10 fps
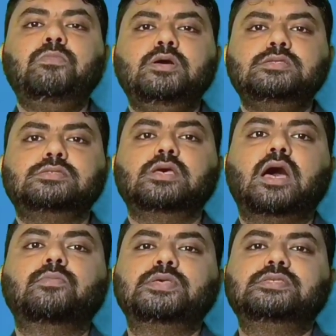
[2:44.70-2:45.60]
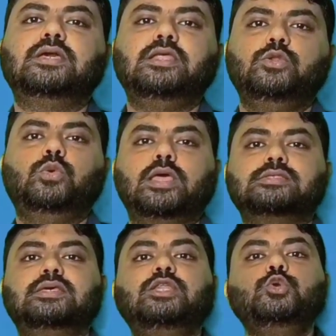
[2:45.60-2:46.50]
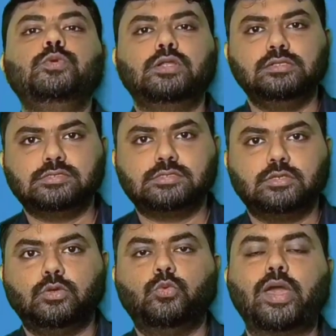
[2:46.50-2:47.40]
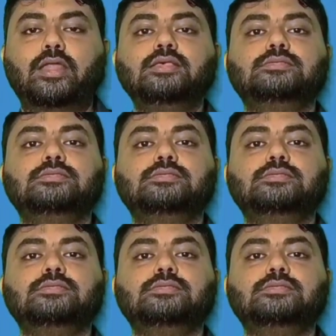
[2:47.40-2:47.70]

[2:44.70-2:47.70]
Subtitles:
the numbers are basically known as the numerals,